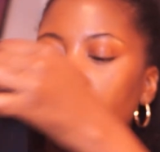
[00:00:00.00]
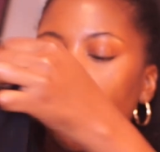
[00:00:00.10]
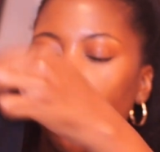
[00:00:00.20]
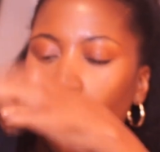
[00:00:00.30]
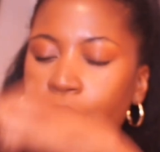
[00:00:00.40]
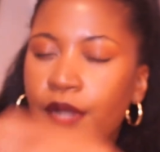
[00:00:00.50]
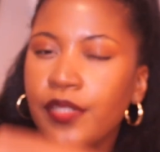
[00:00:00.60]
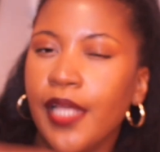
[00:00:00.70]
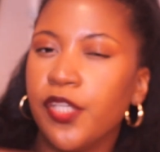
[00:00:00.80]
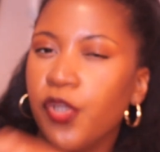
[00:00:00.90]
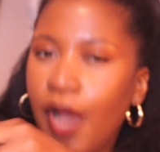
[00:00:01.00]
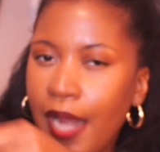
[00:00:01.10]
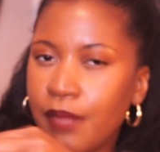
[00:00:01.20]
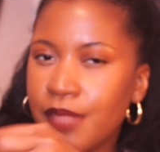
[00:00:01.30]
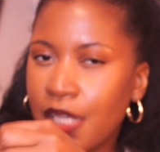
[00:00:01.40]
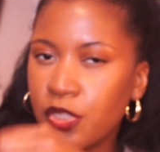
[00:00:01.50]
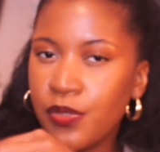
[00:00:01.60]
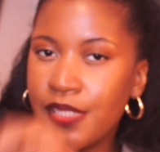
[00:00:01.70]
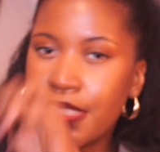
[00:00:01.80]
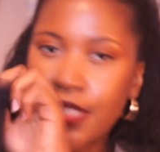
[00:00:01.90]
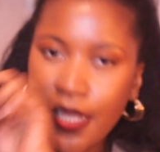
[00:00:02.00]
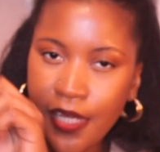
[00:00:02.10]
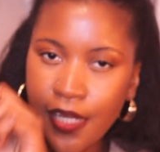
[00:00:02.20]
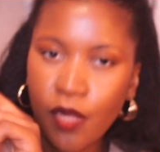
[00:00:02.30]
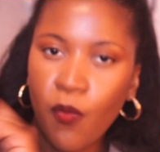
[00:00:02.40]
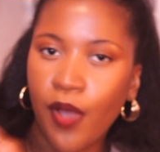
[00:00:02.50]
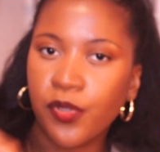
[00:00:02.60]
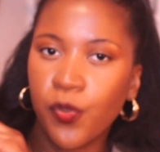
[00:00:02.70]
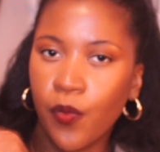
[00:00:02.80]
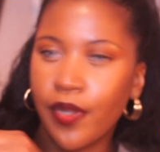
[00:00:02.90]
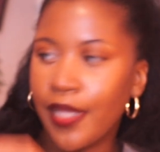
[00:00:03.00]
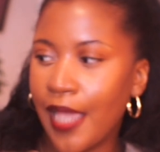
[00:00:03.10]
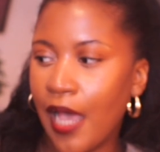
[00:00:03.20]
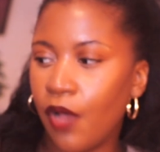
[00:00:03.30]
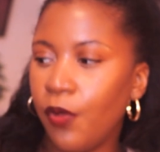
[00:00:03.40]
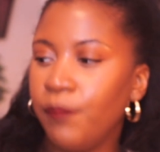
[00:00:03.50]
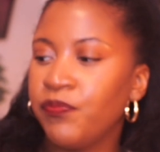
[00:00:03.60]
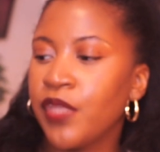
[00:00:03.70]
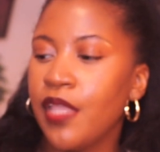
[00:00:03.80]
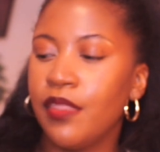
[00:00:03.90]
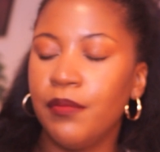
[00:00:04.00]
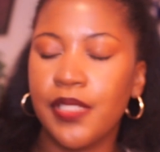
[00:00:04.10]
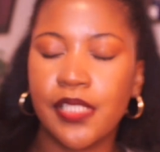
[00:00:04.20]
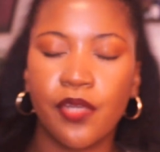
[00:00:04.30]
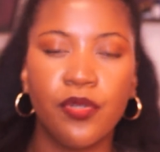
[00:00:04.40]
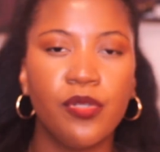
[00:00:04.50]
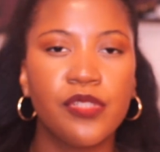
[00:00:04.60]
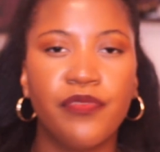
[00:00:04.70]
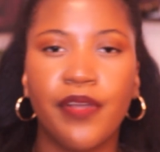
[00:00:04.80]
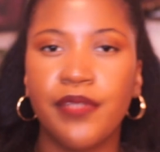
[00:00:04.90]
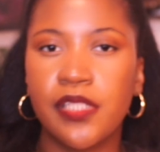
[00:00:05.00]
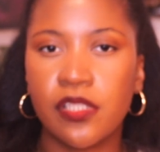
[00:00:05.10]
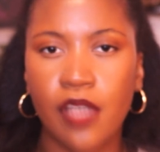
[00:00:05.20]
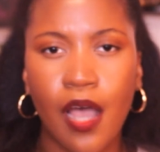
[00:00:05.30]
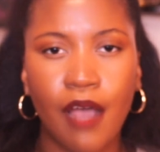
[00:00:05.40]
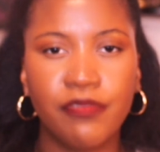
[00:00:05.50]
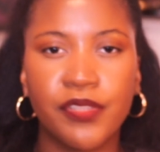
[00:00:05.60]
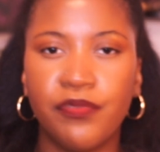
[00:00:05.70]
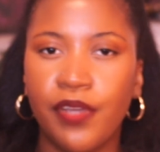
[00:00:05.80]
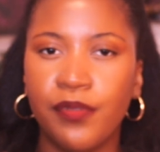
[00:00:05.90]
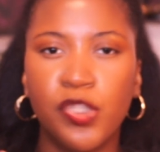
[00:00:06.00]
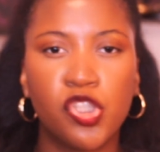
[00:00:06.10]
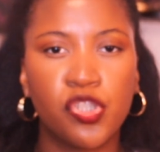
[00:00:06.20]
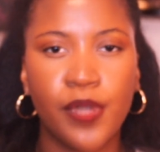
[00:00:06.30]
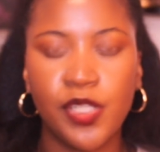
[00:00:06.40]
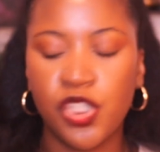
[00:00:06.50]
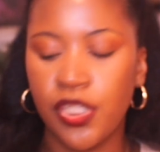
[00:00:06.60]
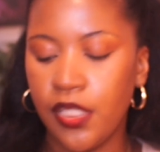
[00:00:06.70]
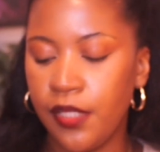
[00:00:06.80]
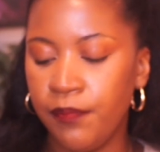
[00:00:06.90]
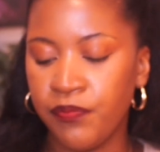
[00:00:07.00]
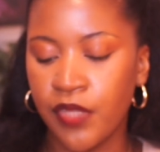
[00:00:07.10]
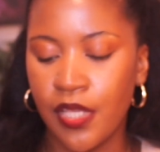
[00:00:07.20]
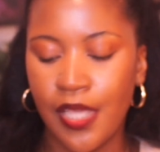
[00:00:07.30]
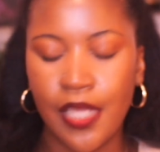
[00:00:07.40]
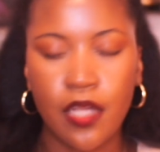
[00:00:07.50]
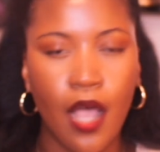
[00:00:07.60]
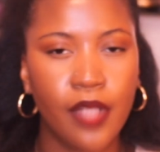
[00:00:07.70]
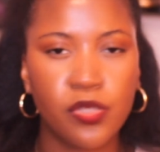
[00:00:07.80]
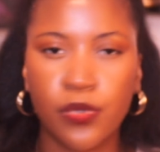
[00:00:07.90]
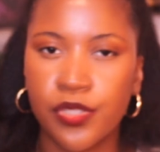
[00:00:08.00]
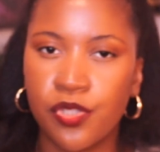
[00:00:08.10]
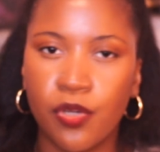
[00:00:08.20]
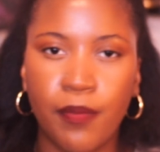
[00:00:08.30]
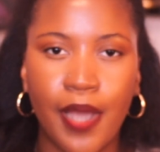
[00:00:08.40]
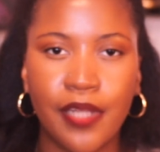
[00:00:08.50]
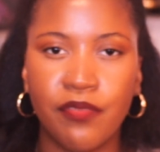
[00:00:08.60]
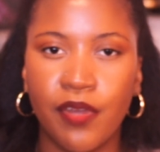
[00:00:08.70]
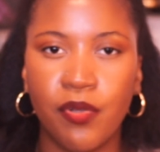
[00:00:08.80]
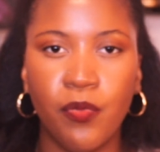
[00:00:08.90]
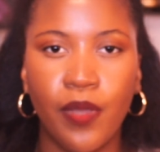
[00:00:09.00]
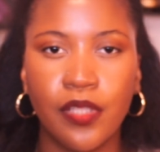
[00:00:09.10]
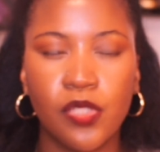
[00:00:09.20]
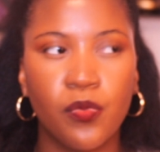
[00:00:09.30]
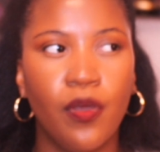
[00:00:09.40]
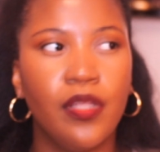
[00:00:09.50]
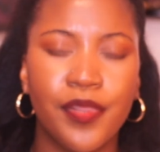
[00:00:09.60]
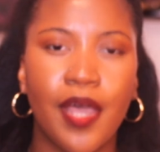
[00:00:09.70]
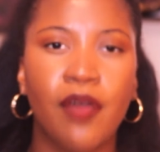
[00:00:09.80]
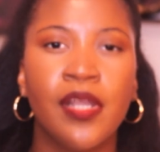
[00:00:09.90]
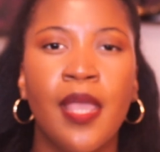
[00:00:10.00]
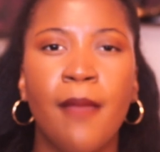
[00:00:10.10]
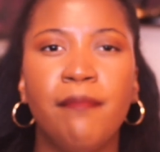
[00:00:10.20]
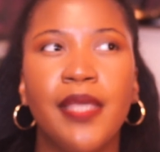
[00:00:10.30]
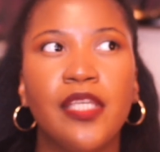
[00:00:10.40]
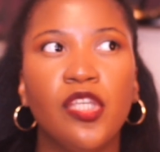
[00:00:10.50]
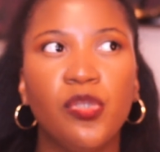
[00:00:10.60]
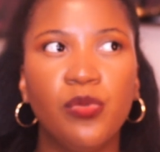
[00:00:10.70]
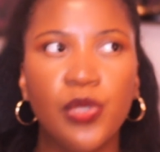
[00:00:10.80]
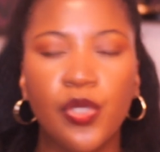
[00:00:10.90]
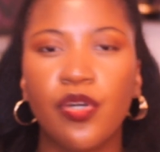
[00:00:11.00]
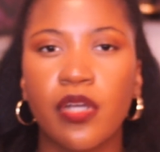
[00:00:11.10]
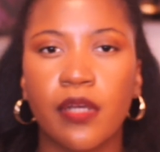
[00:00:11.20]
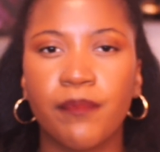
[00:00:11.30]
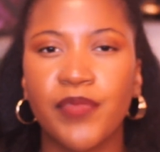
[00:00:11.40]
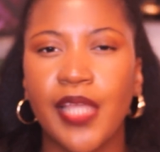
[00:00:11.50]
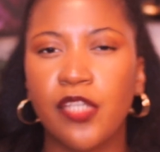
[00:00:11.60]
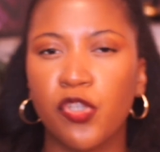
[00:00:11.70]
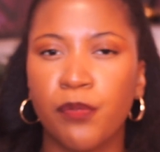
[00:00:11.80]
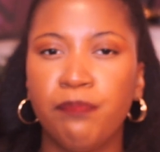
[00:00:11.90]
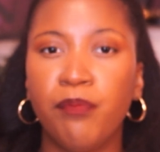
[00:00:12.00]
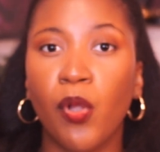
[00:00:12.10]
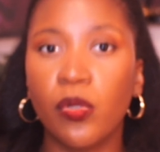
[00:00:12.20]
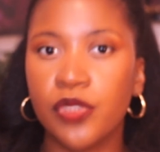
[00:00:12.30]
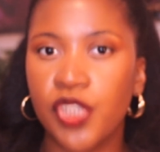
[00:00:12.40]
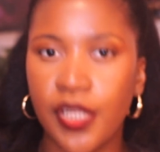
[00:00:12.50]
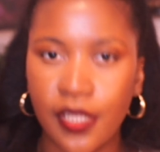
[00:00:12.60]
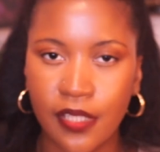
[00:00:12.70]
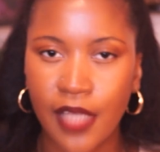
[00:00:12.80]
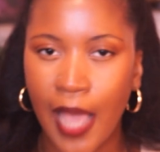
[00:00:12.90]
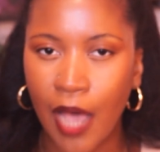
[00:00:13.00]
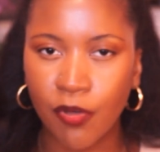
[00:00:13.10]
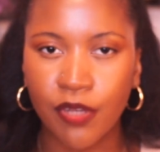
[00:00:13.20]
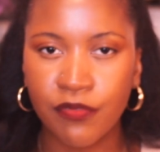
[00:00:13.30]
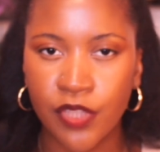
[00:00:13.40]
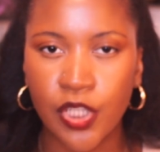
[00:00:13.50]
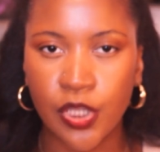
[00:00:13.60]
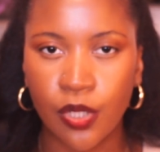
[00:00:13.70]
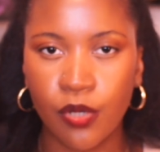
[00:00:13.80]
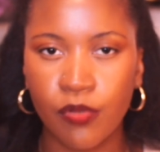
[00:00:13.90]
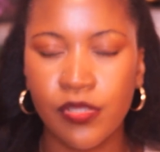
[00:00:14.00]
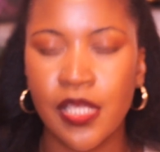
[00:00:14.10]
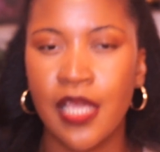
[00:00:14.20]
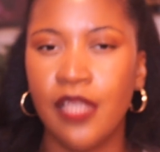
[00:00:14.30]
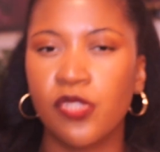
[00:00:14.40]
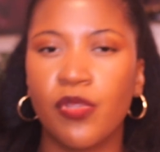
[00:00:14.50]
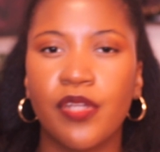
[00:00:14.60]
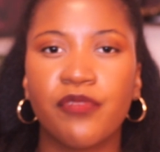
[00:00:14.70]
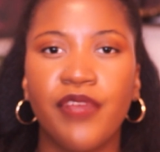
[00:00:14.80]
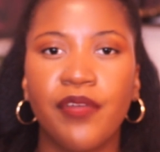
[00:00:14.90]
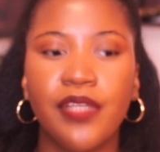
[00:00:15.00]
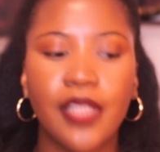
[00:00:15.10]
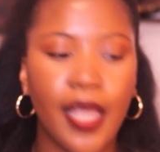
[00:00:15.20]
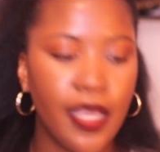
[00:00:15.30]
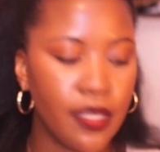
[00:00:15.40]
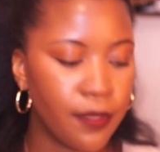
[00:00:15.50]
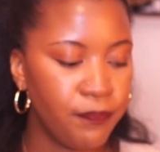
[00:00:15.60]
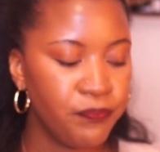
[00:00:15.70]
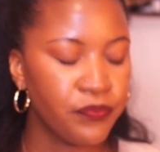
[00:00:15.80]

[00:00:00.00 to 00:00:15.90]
to where like your items actually stay in it while you're working out. The material is very soft, very stretchy. It contours your body very well as well without making you look like you're bulging out of the clothes. So they're very like